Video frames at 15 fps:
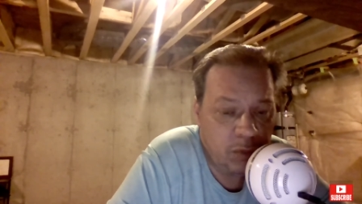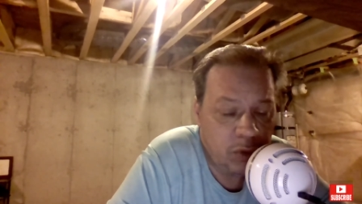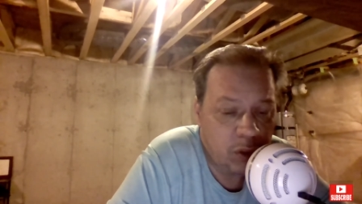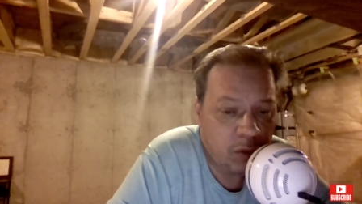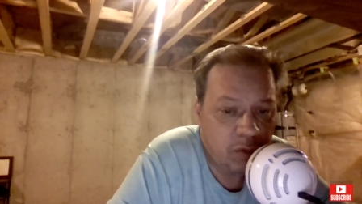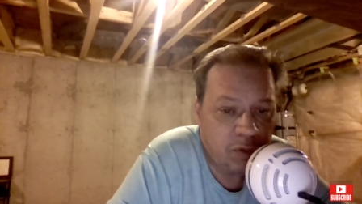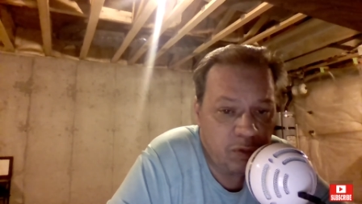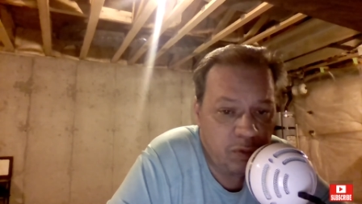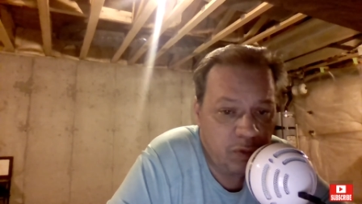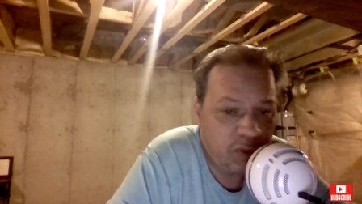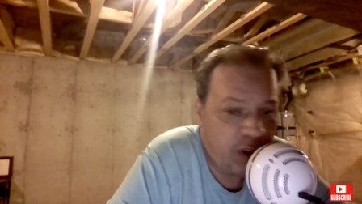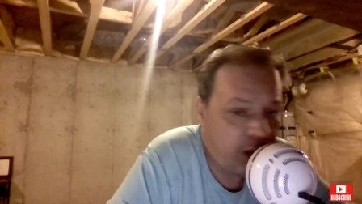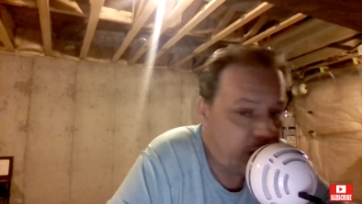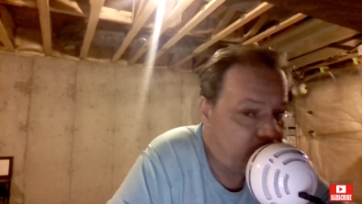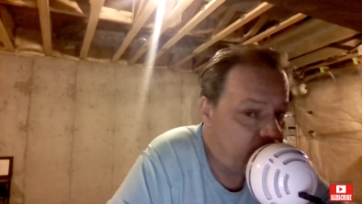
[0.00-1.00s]
you can
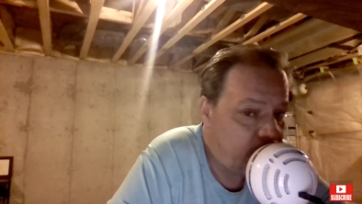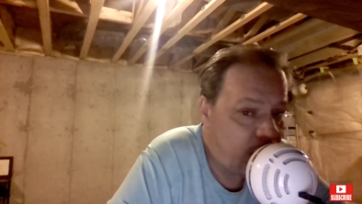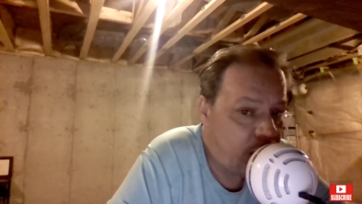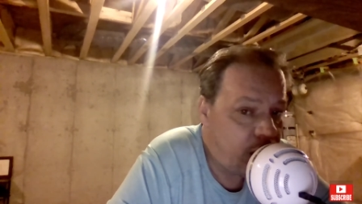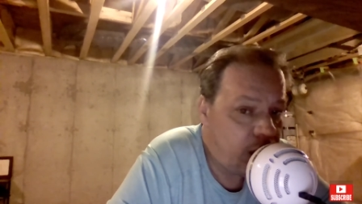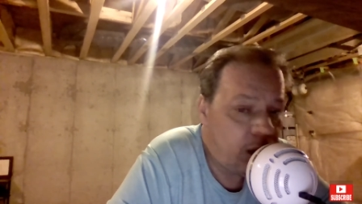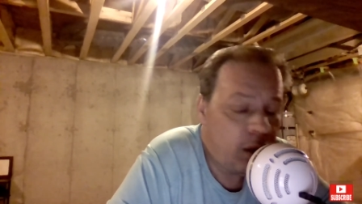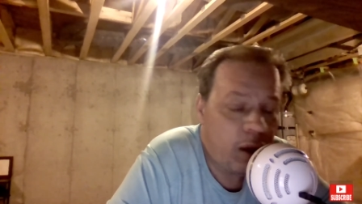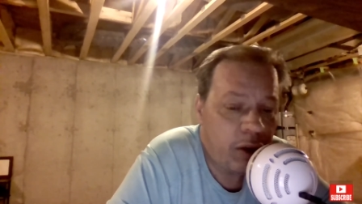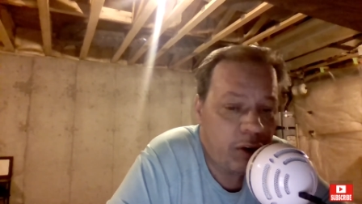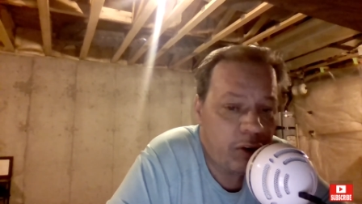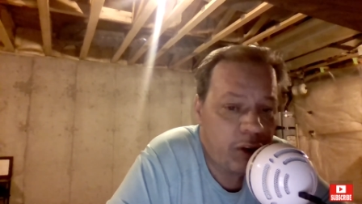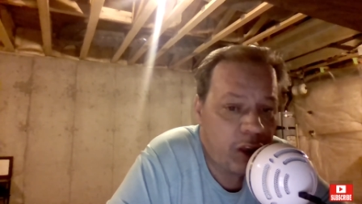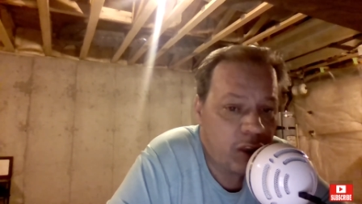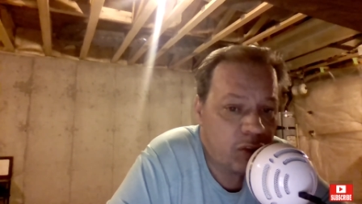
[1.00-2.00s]
file it all on
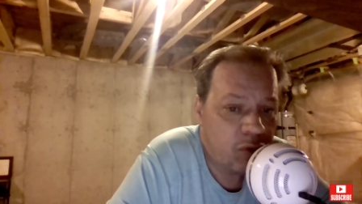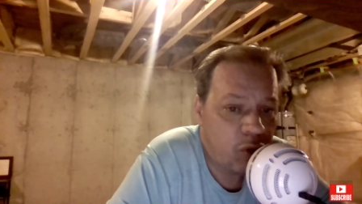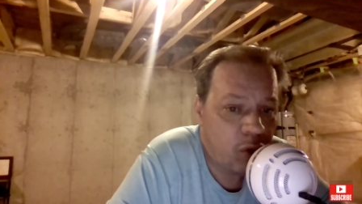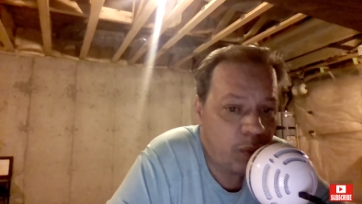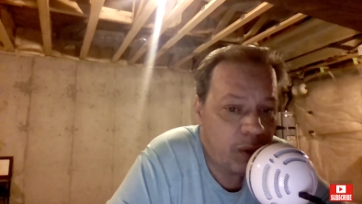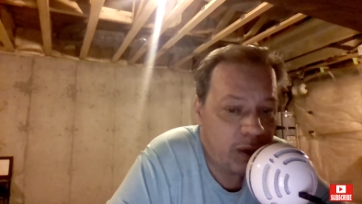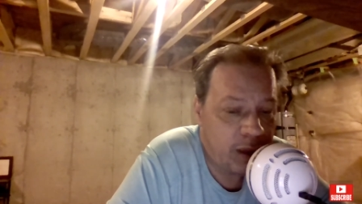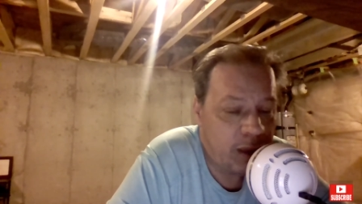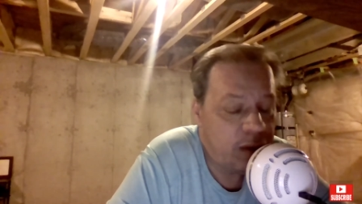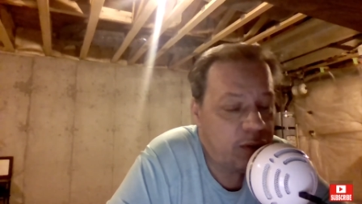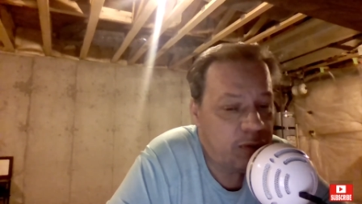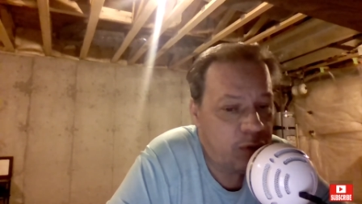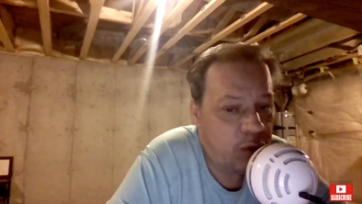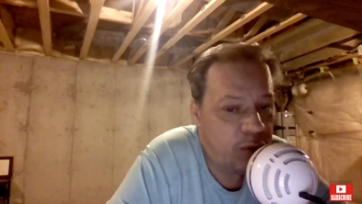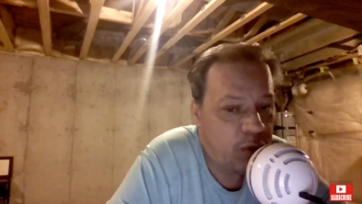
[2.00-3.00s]
your tax form and get
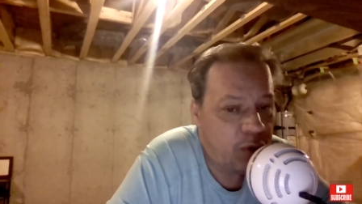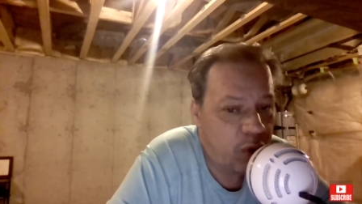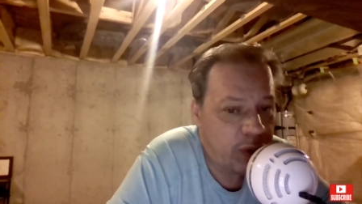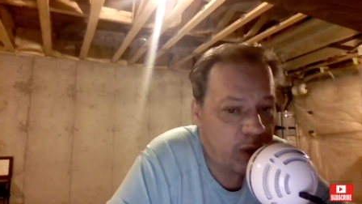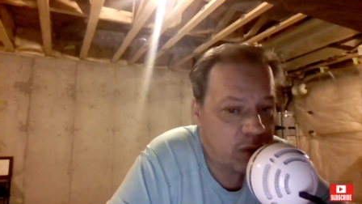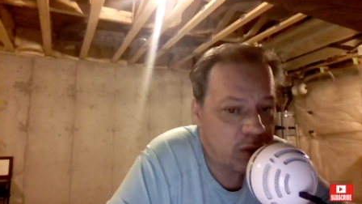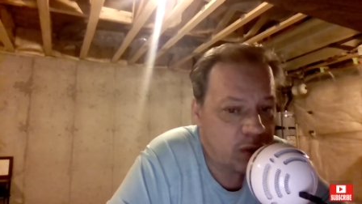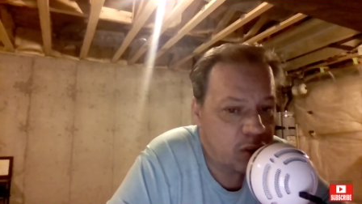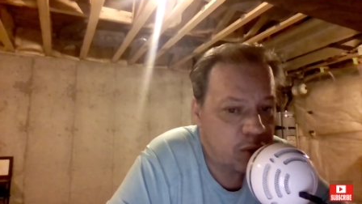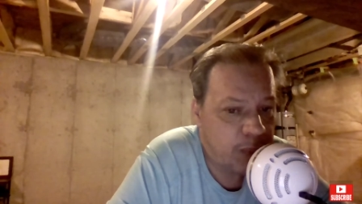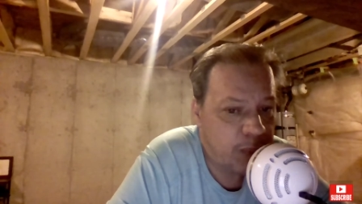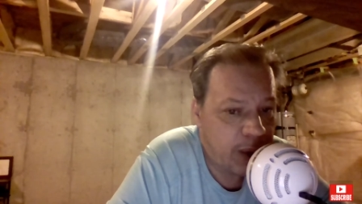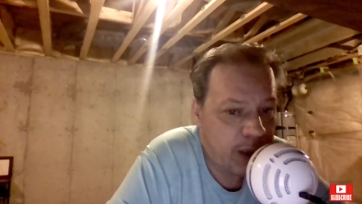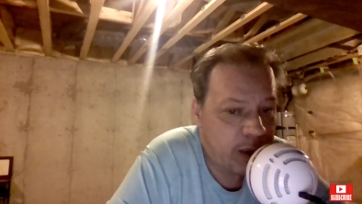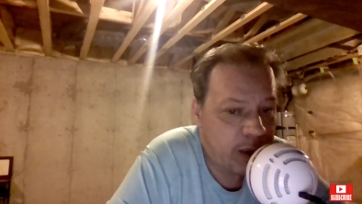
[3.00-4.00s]
your full $4,000
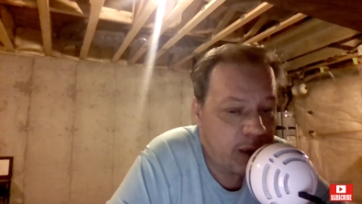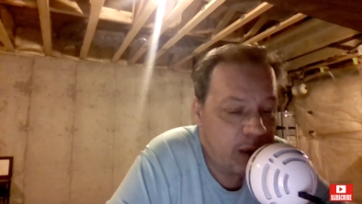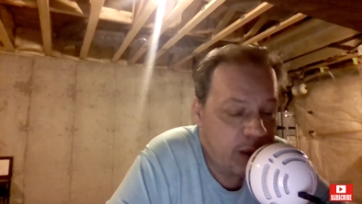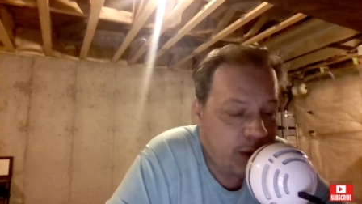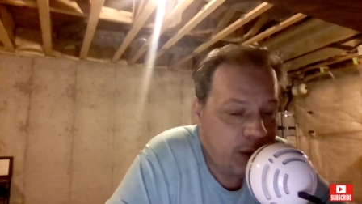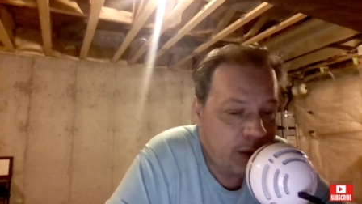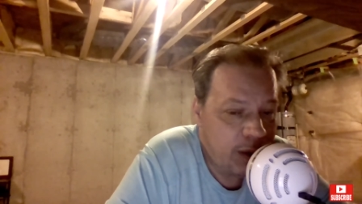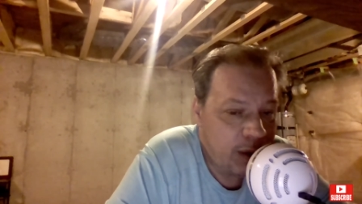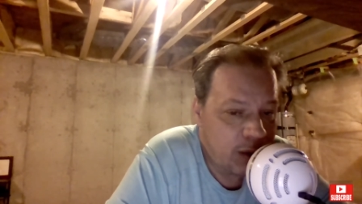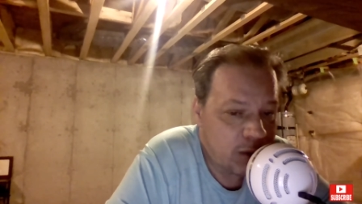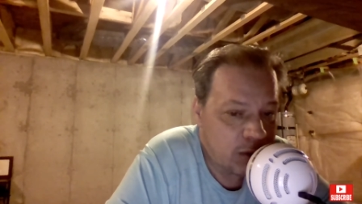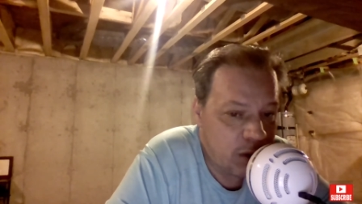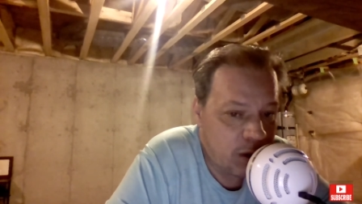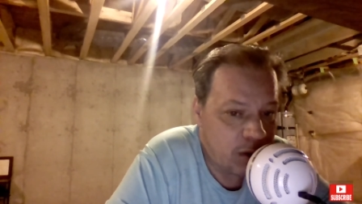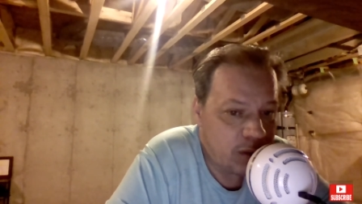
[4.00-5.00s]
back
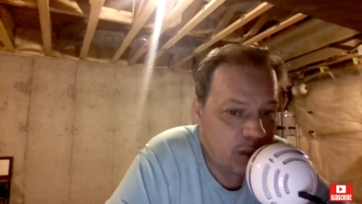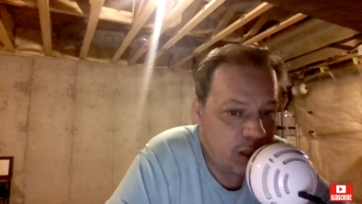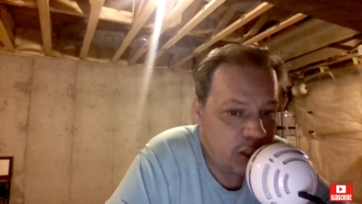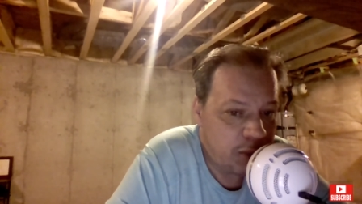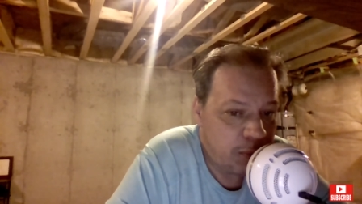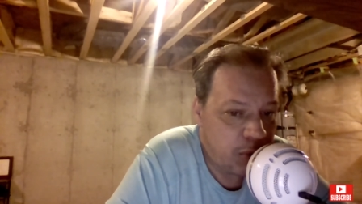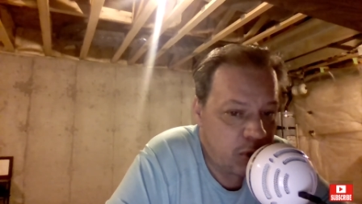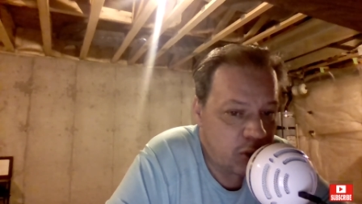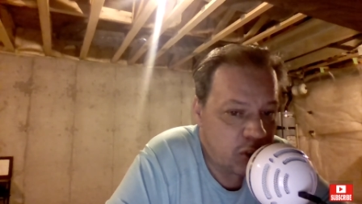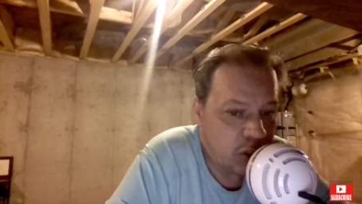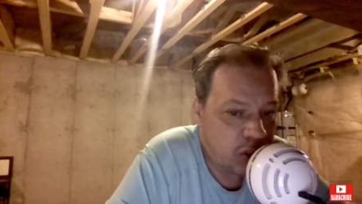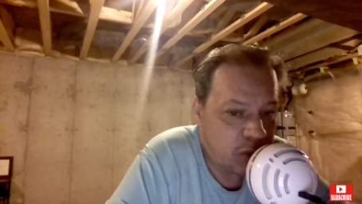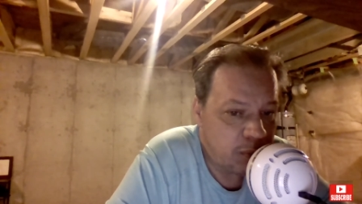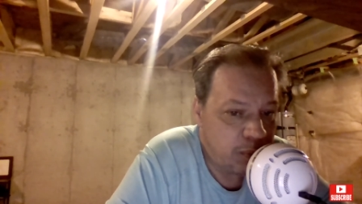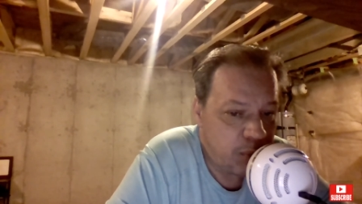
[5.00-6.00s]
as long as each
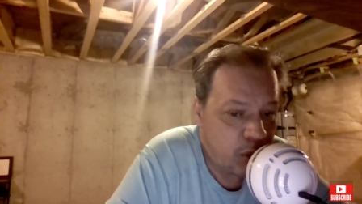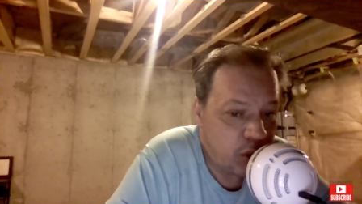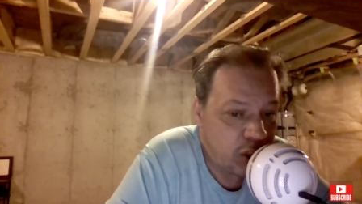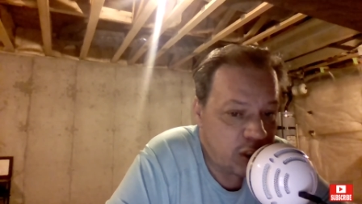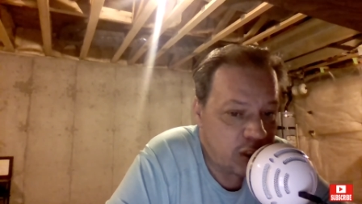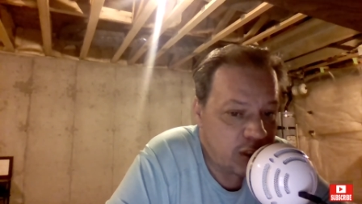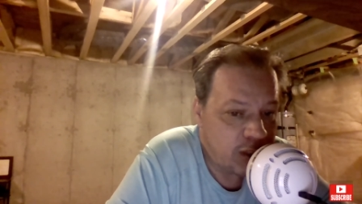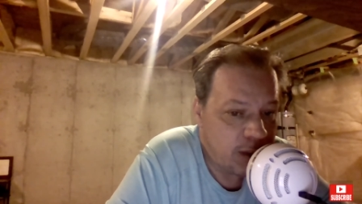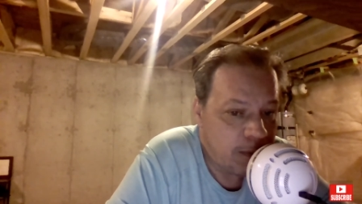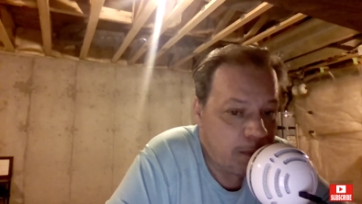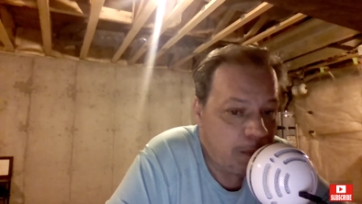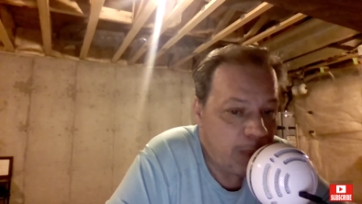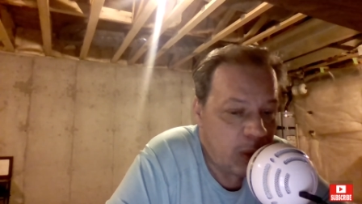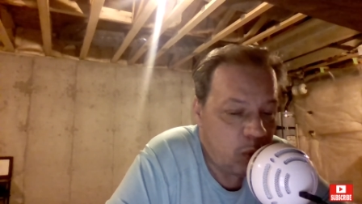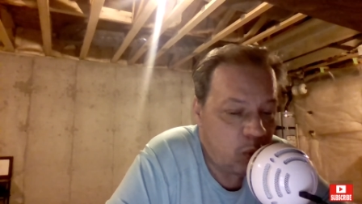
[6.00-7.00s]
purchase, purchase
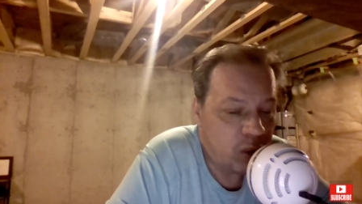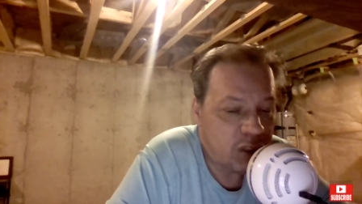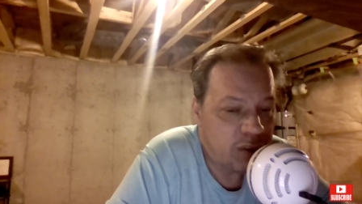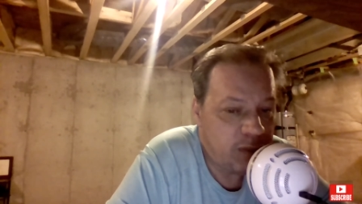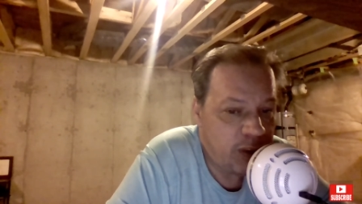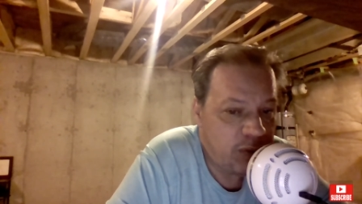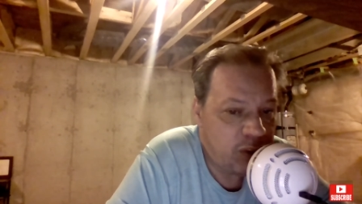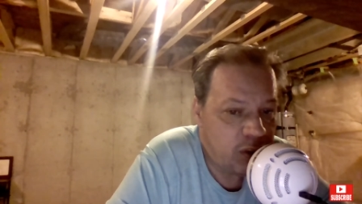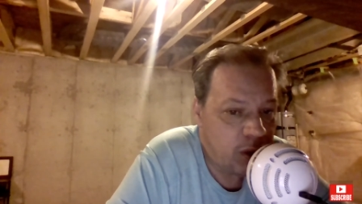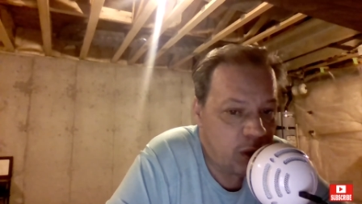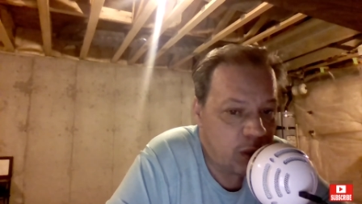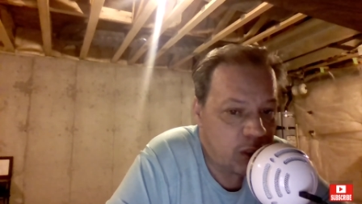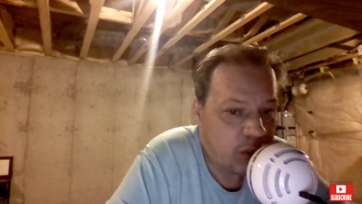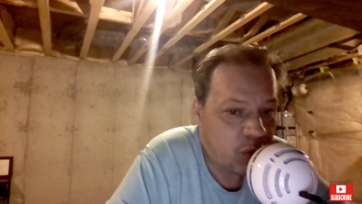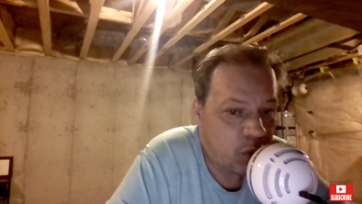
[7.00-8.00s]
was
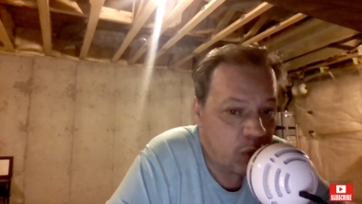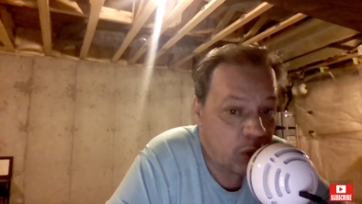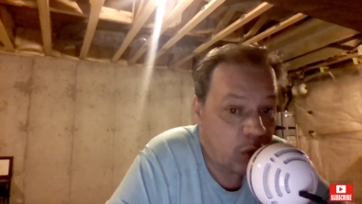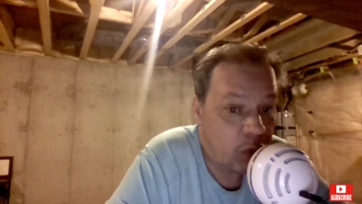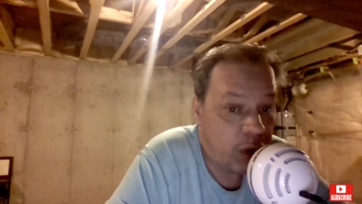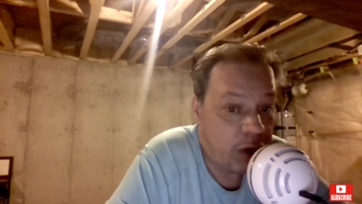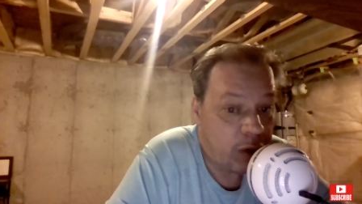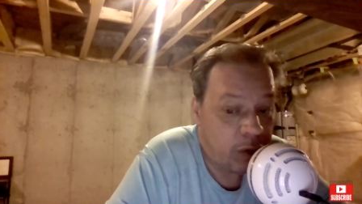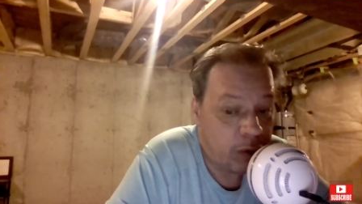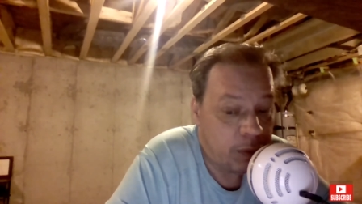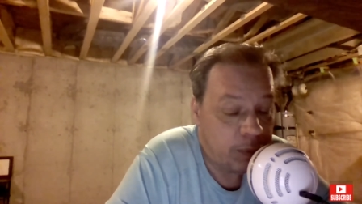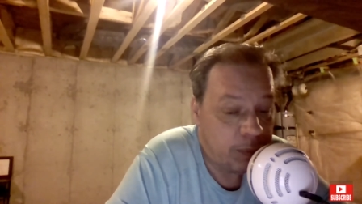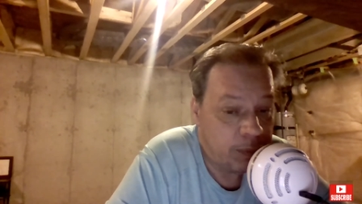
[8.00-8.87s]
$50 or greater.